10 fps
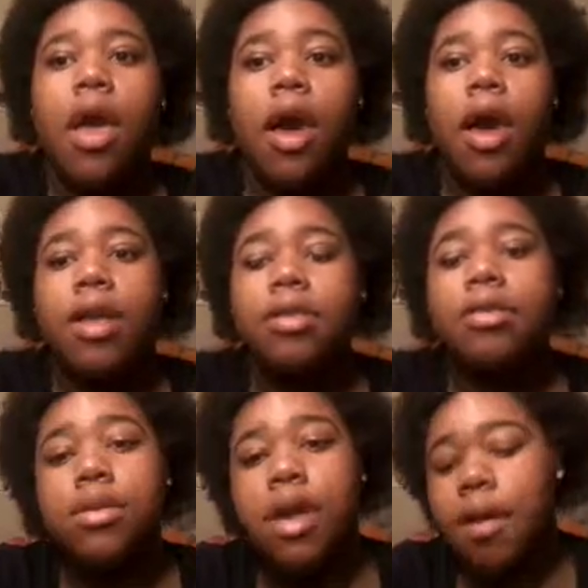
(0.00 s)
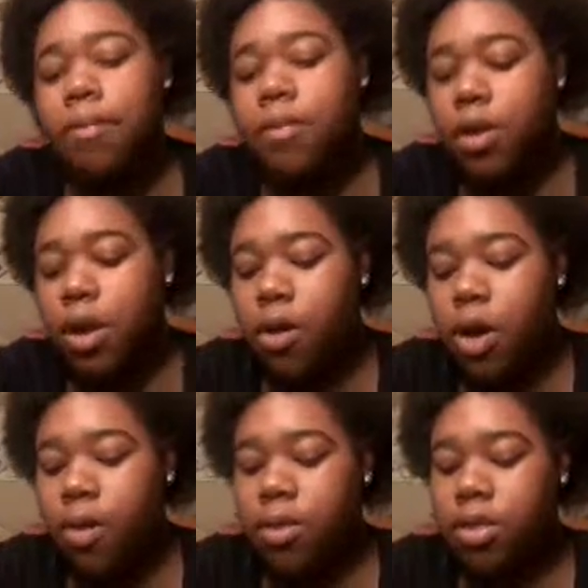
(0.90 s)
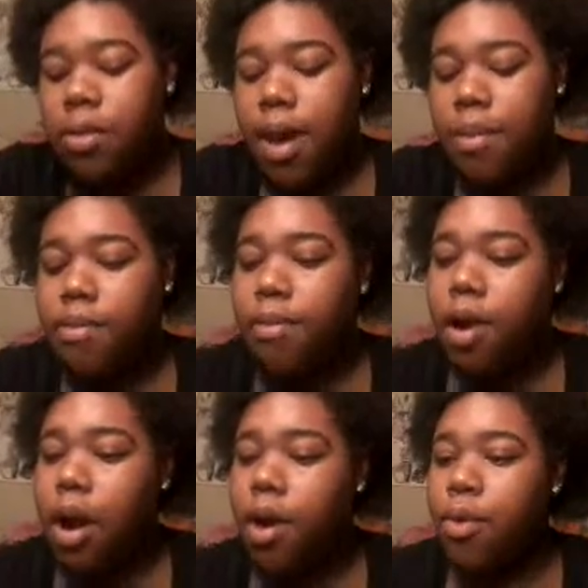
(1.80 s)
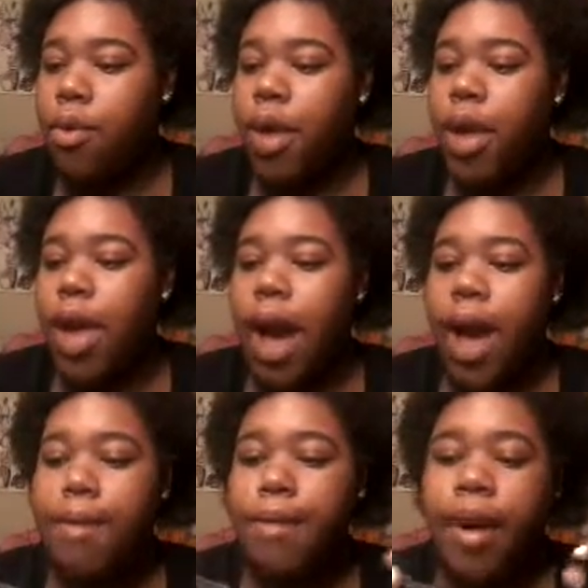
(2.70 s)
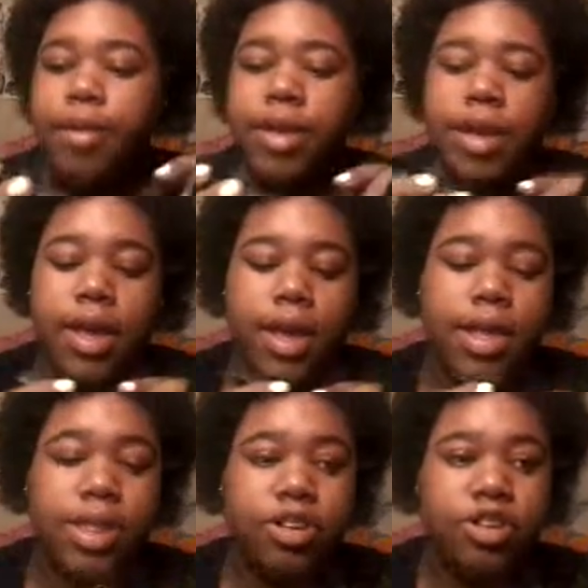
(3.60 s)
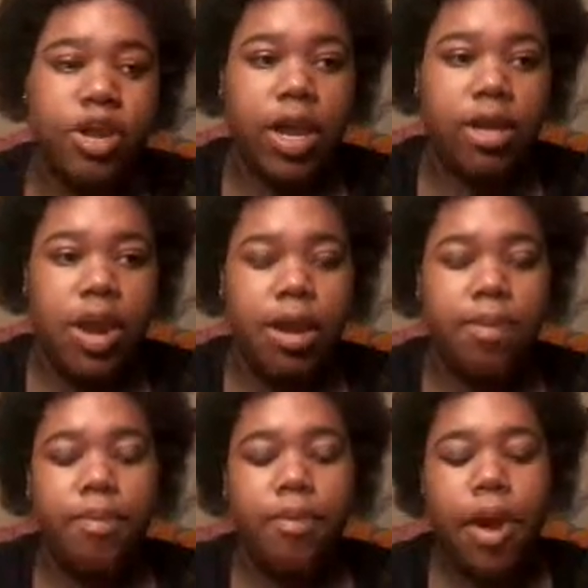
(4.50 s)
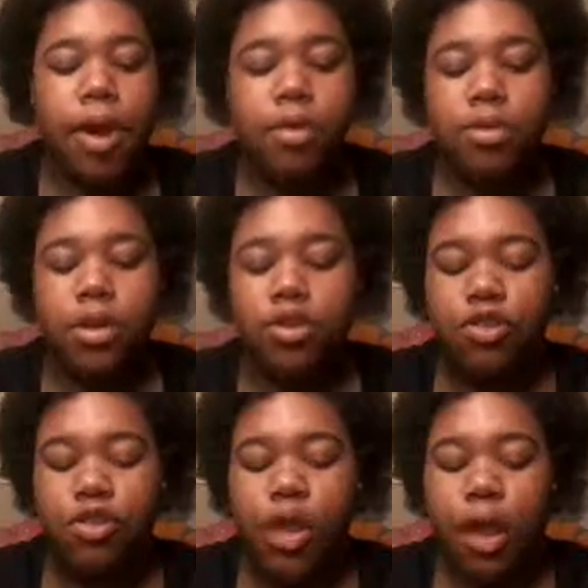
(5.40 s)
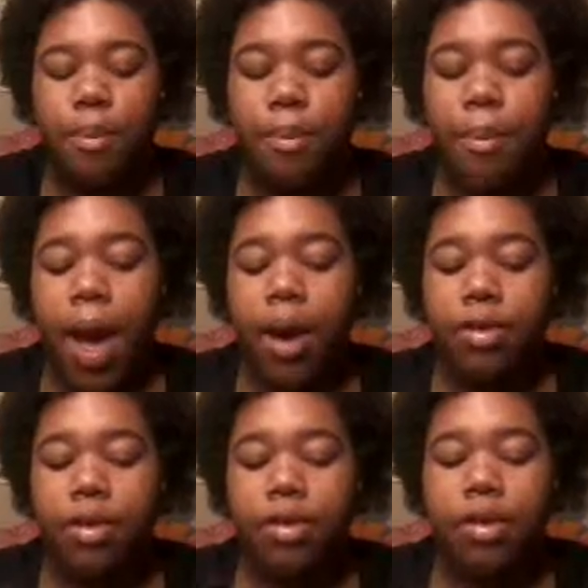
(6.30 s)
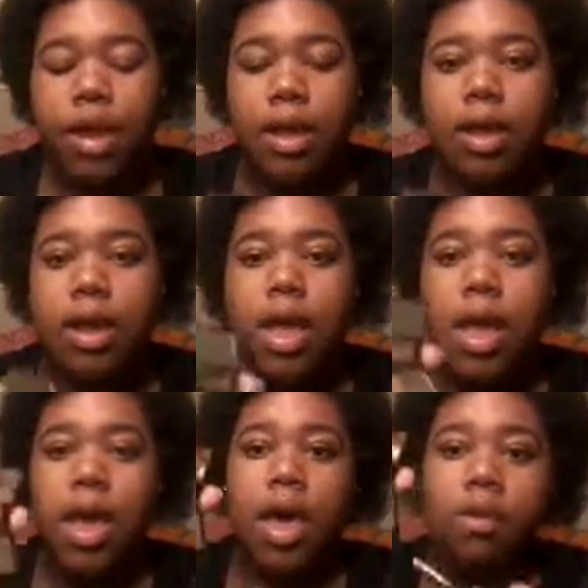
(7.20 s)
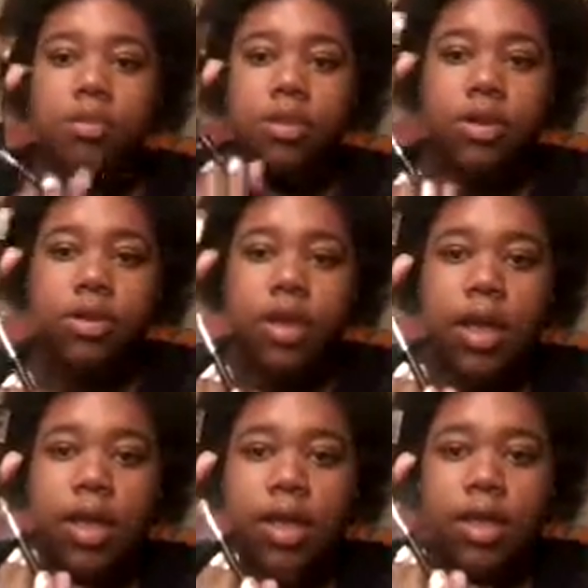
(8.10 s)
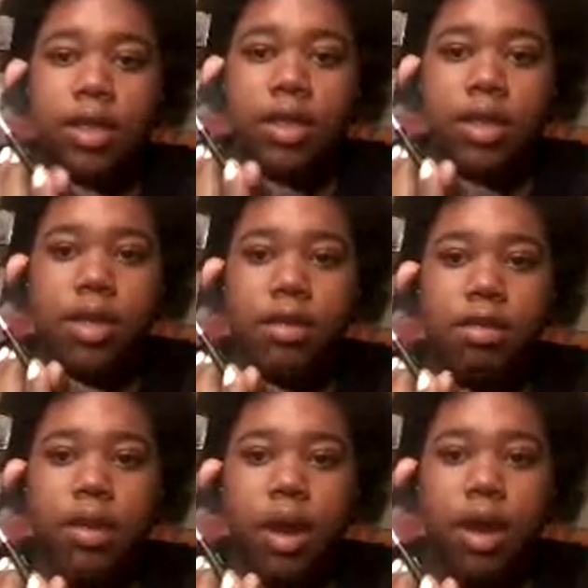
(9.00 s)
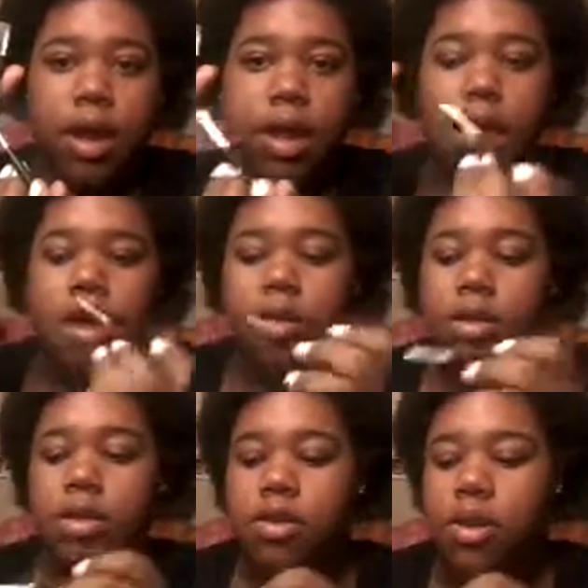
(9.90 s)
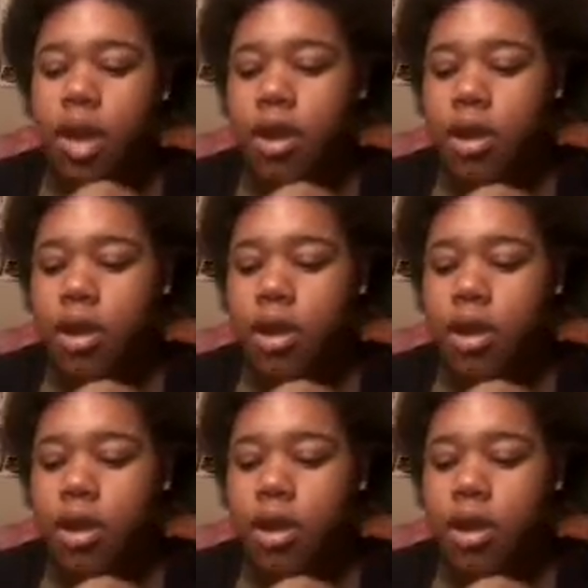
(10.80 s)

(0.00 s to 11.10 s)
Alright, so now I'm finna go in with my Broadway eyebrow kit in the shade Dark Brown. This is just like a powdered set. I'm just going to take this right here, the shade